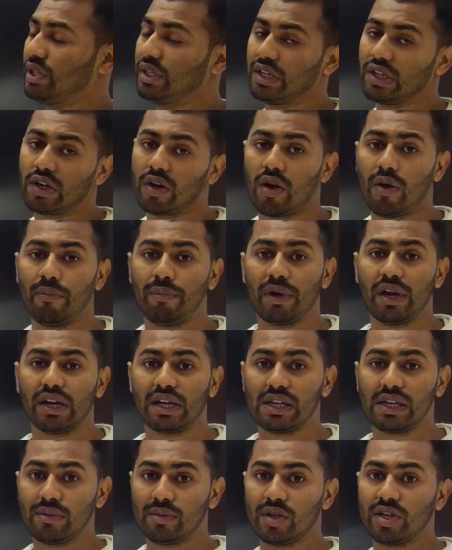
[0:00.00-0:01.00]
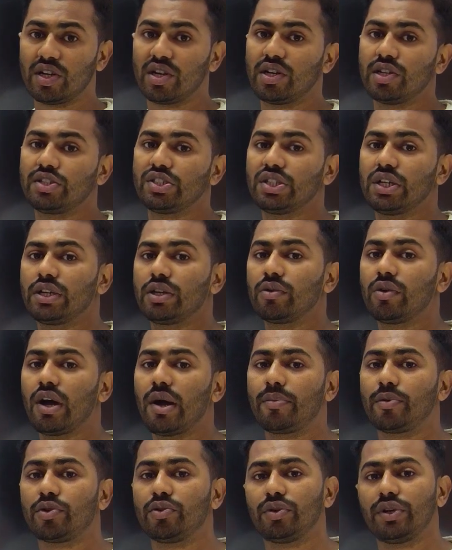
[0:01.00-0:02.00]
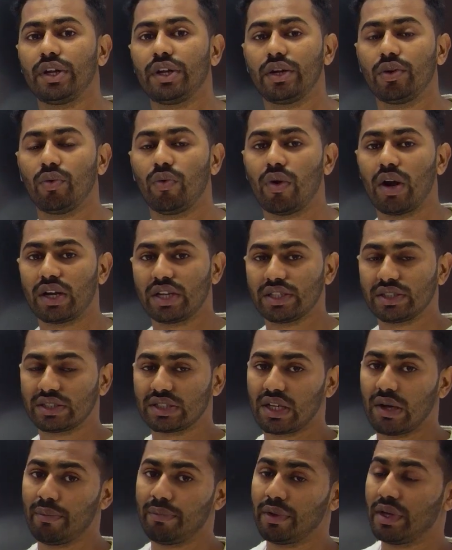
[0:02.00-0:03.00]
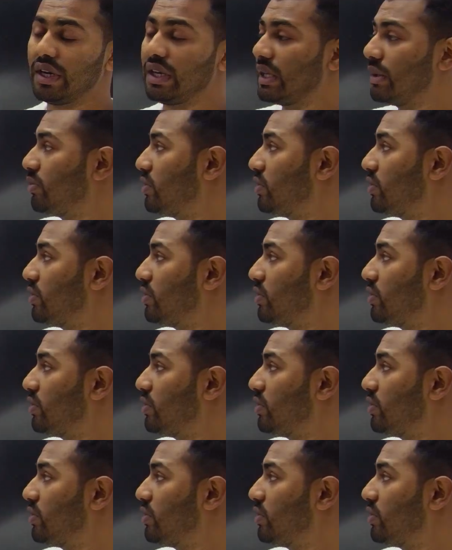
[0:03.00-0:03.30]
In comparative literature, you have to read what is comparative